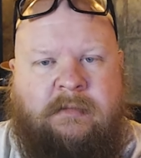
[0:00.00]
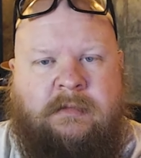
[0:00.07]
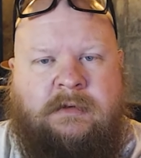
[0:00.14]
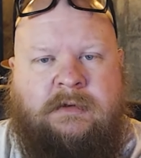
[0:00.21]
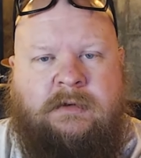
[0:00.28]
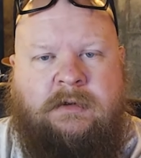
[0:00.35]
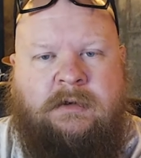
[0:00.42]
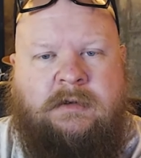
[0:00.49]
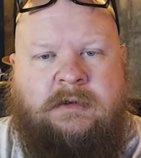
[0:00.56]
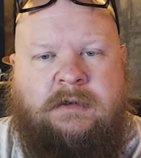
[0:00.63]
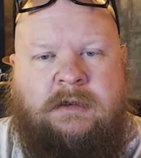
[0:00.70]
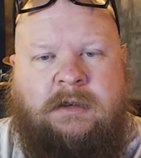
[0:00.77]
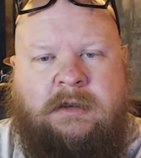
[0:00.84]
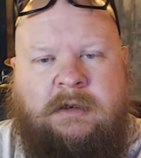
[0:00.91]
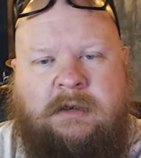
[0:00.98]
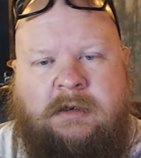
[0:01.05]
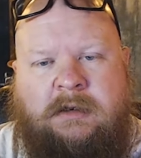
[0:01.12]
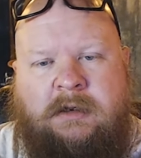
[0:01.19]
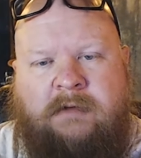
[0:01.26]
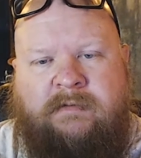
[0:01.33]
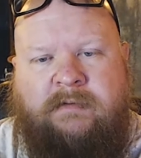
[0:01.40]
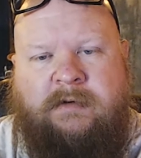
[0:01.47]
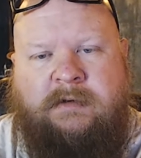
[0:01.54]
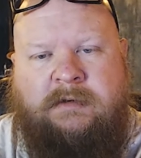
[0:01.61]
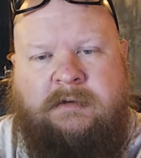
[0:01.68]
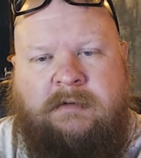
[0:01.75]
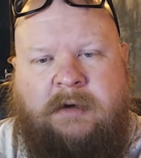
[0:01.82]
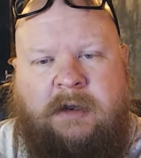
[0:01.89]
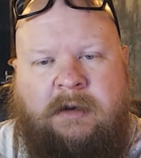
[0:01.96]
So you can see the difference,
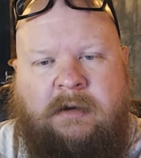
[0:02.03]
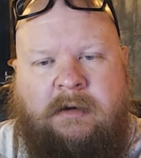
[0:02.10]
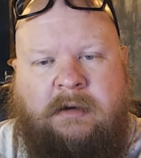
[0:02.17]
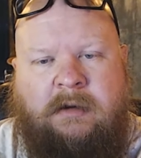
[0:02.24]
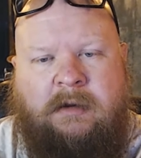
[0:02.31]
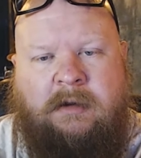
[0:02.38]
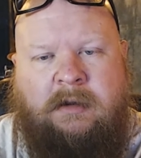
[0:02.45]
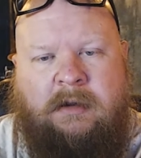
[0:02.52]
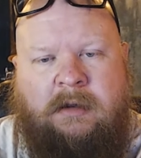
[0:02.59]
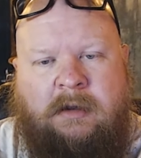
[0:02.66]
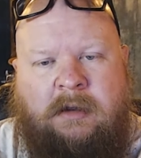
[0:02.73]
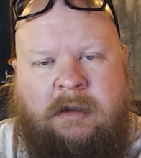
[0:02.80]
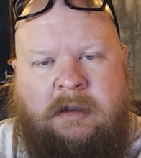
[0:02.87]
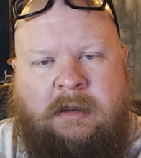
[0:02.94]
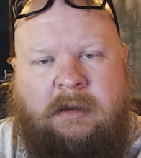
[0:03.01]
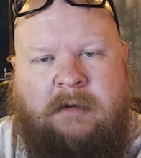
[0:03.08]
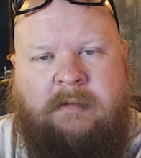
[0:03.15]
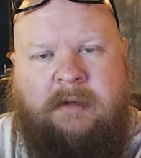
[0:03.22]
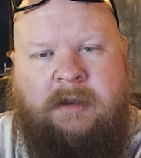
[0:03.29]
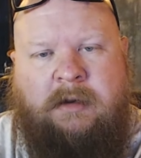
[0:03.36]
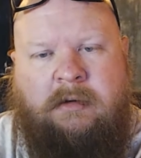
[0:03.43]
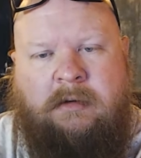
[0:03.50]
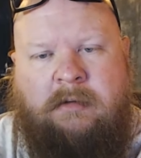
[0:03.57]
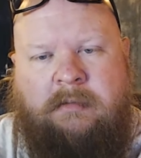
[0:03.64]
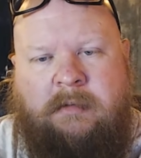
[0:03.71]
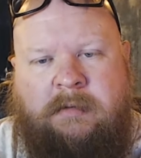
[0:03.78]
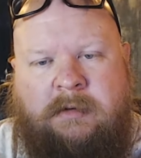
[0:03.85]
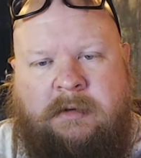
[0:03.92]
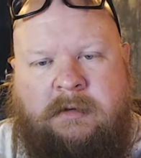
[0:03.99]
right? A little bit. Let
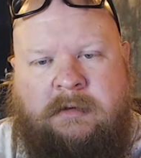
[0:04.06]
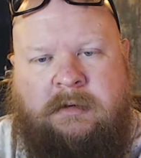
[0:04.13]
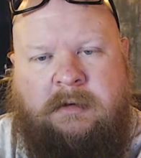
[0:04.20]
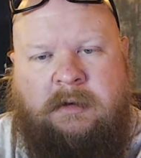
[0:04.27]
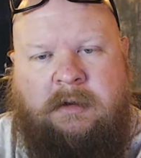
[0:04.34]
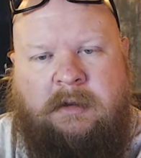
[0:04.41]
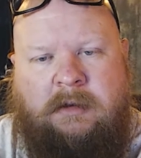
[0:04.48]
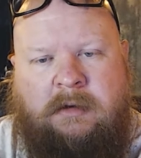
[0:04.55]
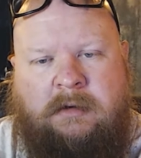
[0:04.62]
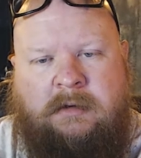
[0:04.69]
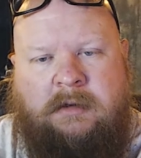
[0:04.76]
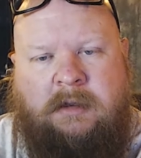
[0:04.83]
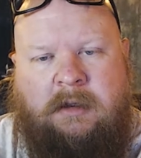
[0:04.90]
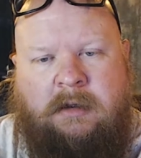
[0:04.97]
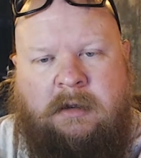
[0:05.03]
me put those two together. See?